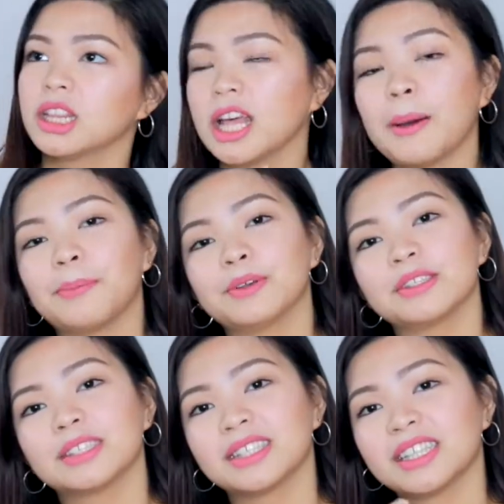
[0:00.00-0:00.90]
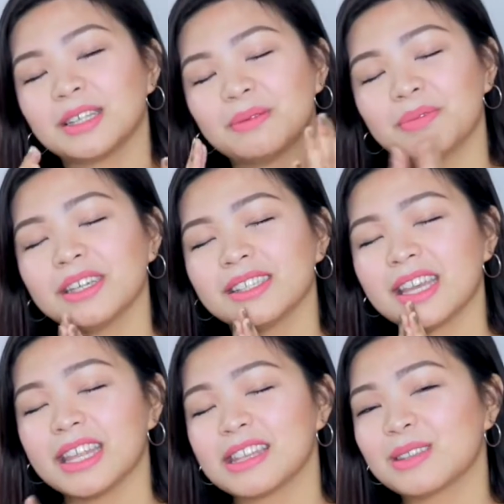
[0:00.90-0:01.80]
Tapos, please
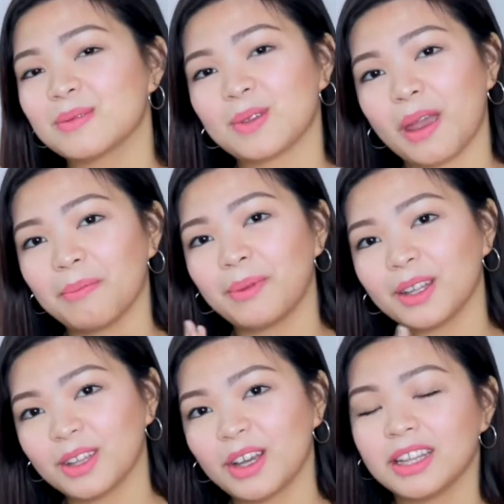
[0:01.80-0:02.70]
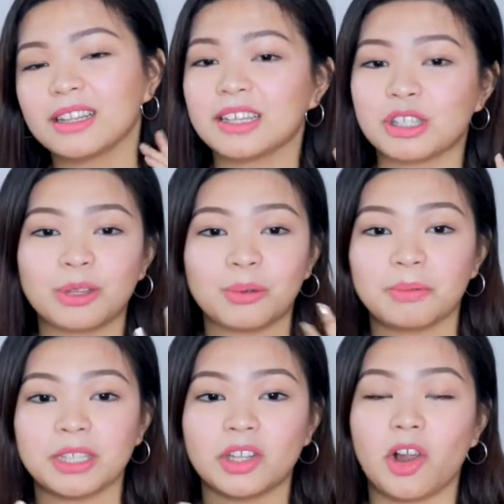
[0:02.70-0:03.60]
hit the subscribe button because it will
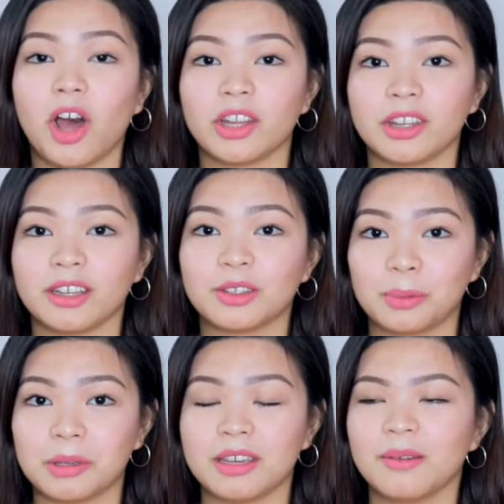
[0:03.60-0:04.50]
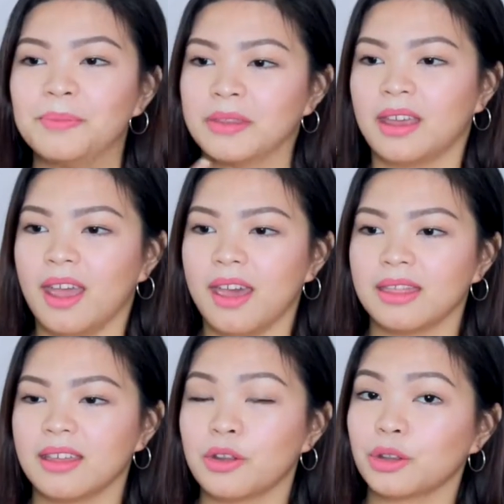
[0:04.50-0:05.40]
mean a lot to me.
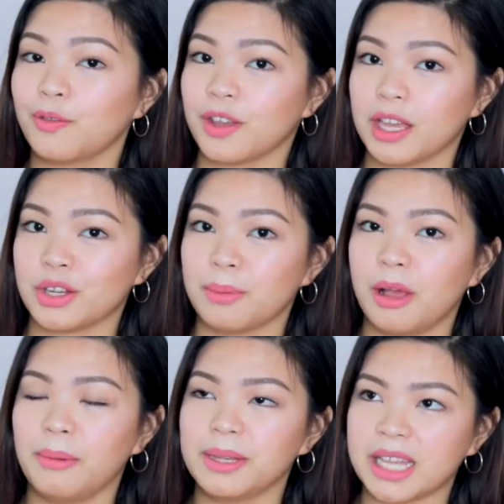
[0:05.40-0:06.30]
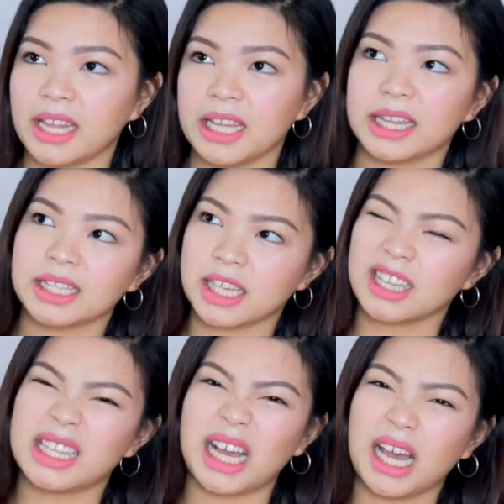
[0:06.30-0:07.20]
And the notification bell beside it because
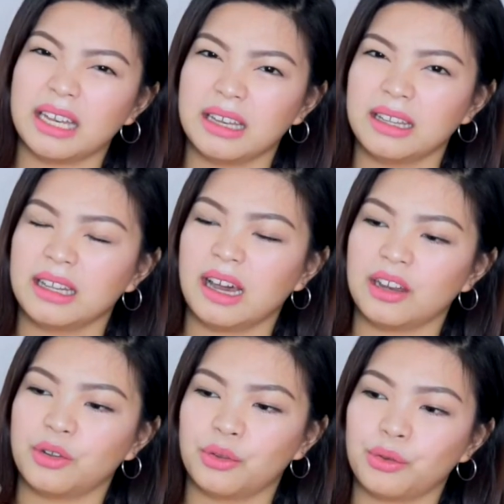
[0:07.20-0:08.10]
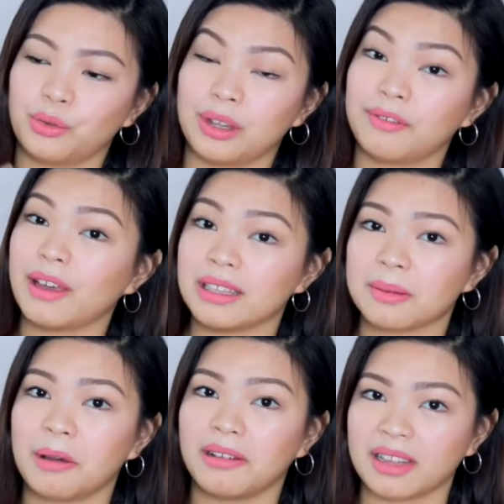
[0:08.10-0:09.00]
hindi na nga nag-notify
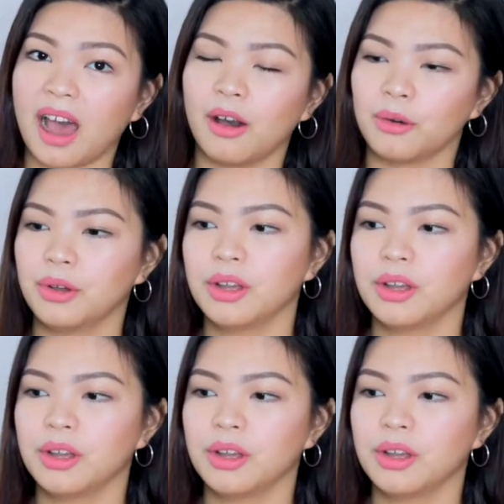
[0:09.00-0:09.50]
sa mga tao.